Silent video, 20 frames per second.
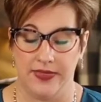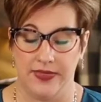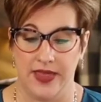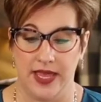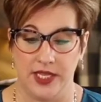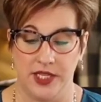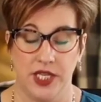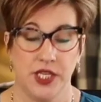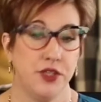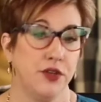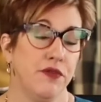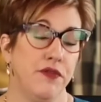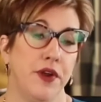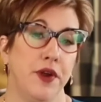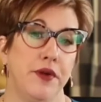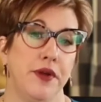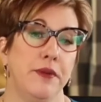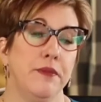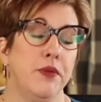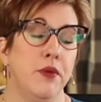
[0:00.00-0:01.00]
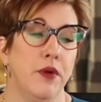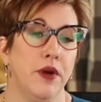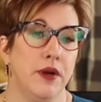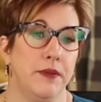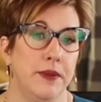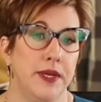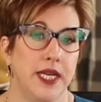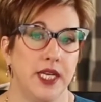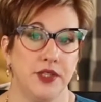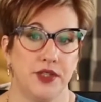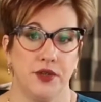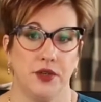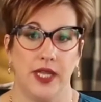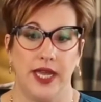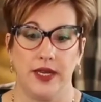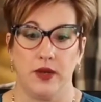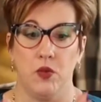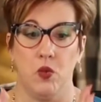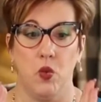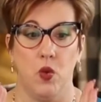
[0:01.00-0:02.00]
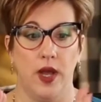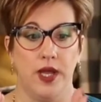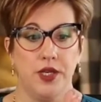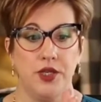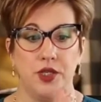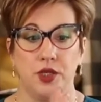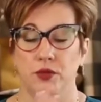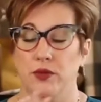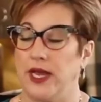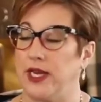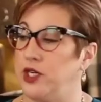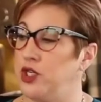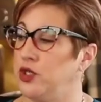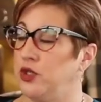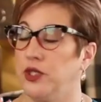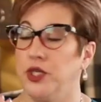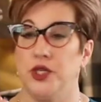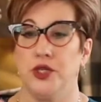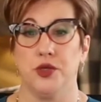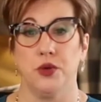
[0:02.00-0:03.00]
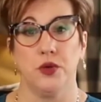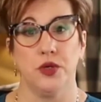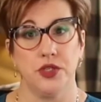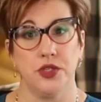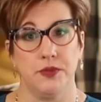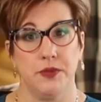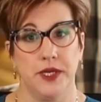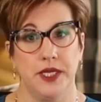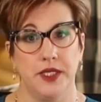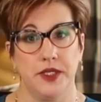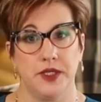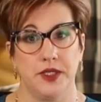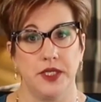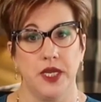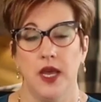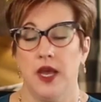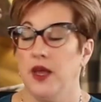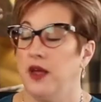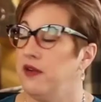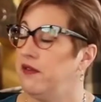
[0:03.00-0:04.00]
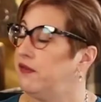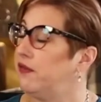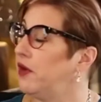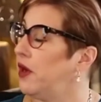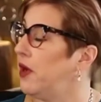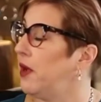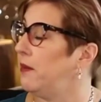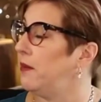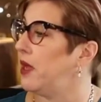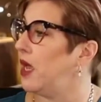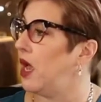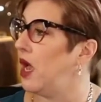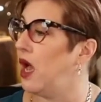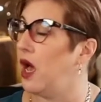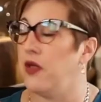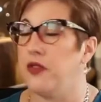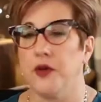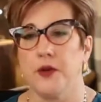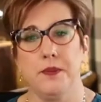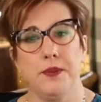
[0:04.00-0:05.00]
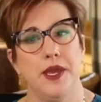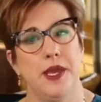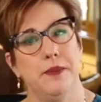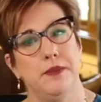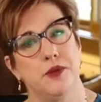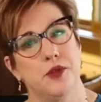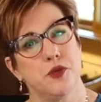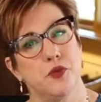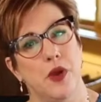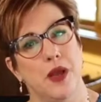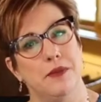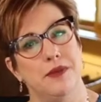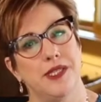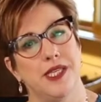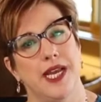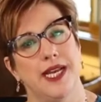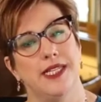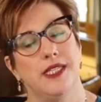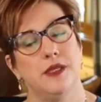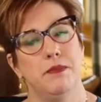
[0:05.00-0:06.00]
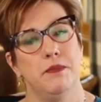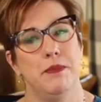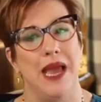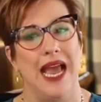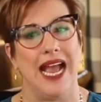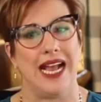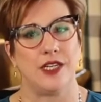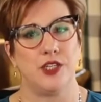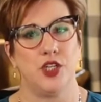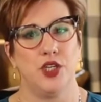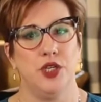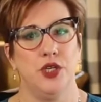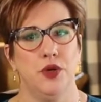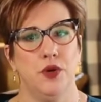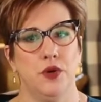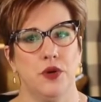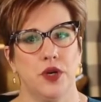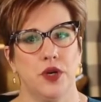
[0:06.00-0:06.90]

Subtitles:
And these are very important because they're like one-directional endorsements from other people's websites back to